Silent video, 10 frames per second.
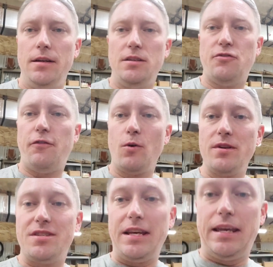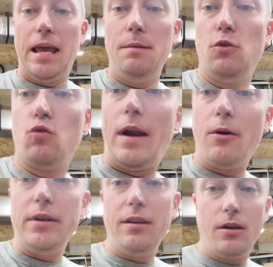As far as the cable
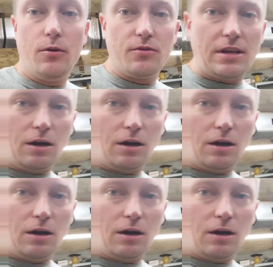routing goes,